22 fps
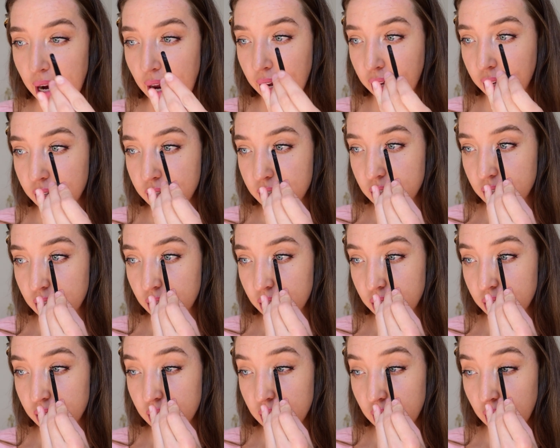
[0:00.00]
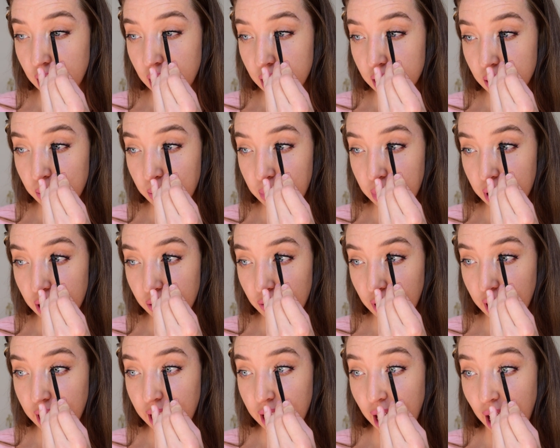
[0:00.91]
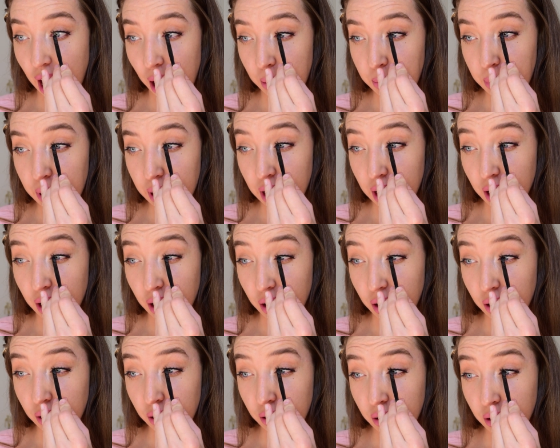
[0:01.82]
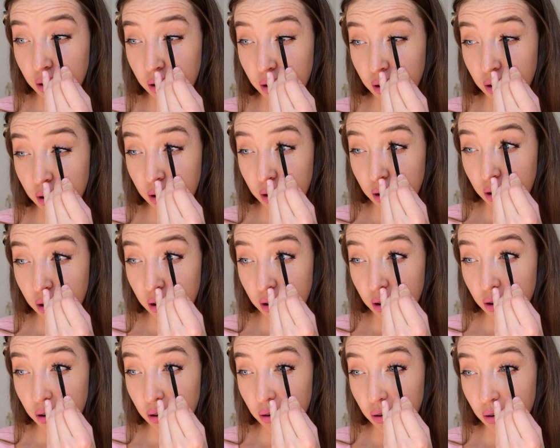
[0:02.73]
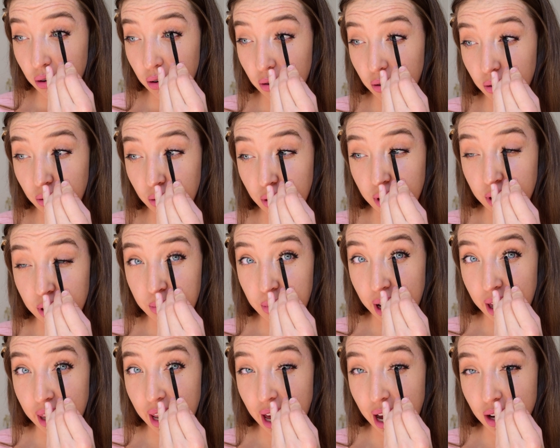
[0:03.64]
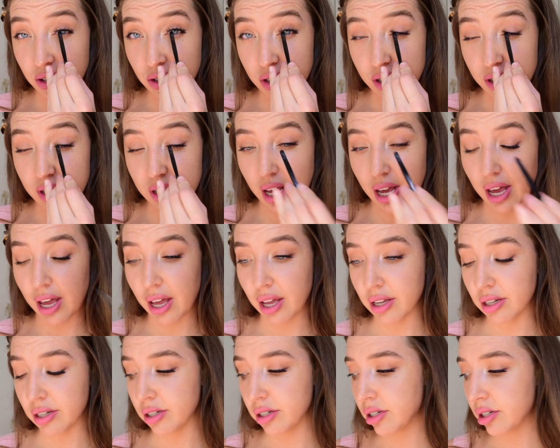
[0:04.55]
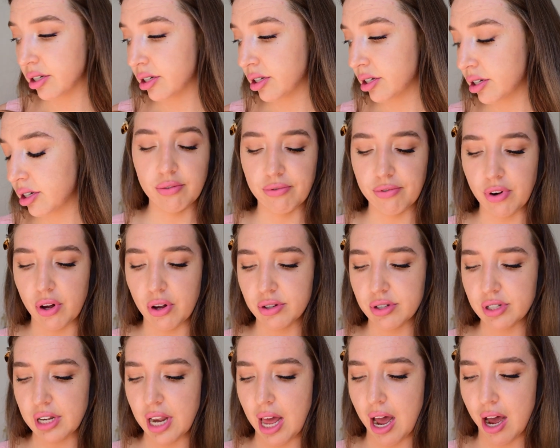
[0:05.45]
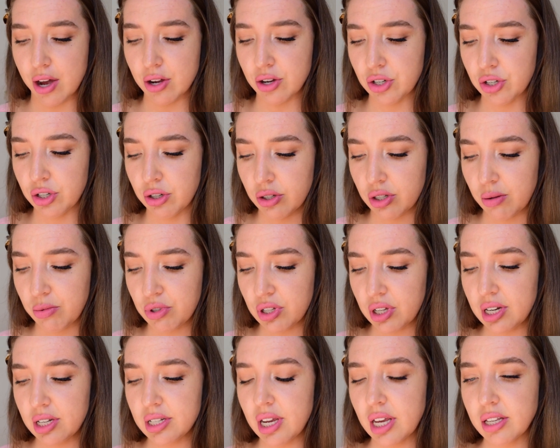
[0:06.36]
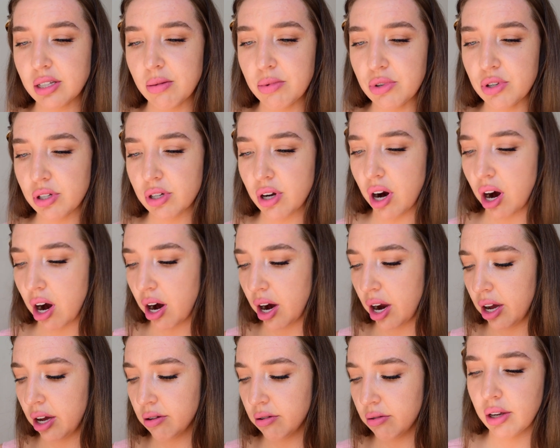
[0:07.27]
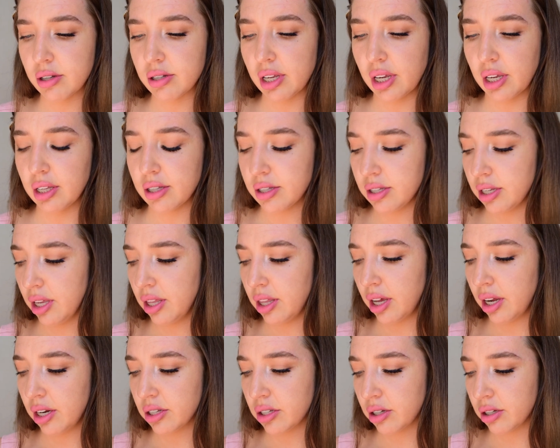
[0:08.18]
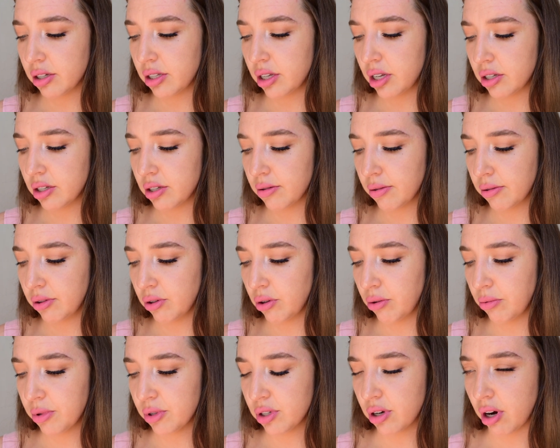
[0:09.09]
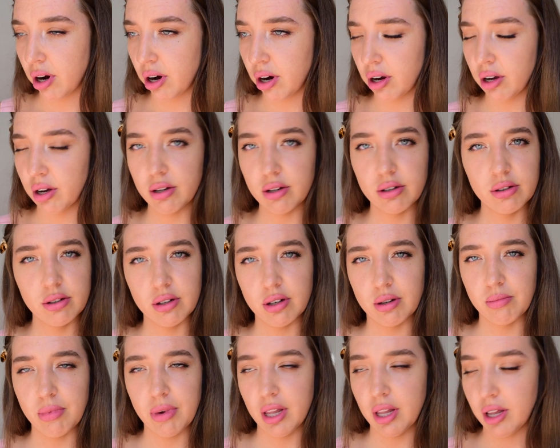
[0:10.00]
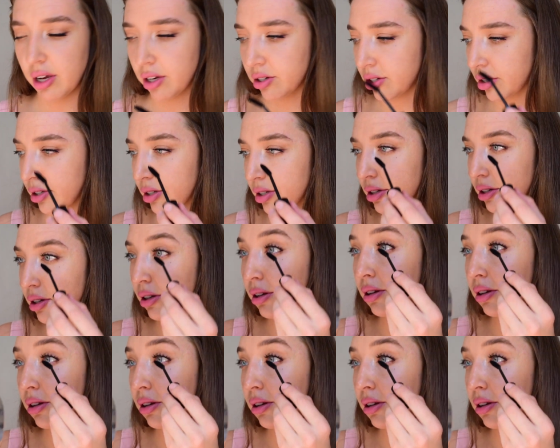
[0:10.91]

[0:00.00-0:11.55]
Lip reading: I can still see there's a bit of a gap here with my lashes and the false lash. So I'm just going to take some mascara because I can see that it's because there's no mascara on my lashes.